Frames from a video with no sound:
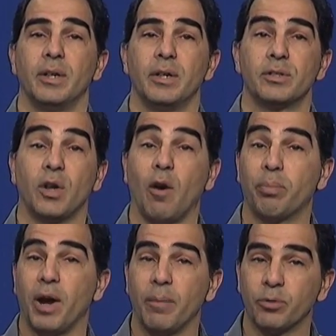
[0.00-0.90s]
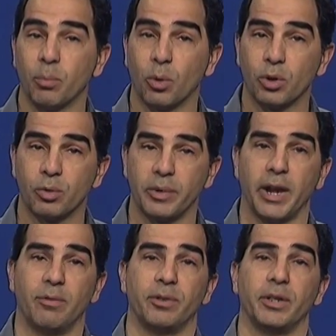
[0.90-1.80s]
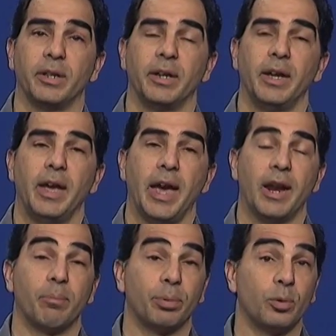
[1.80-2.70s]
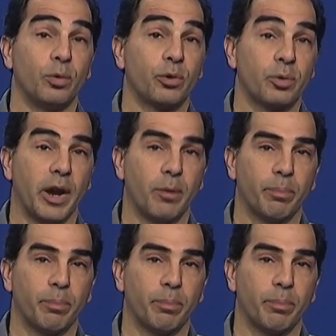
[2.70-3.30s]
solve problems more creatively, and improve creative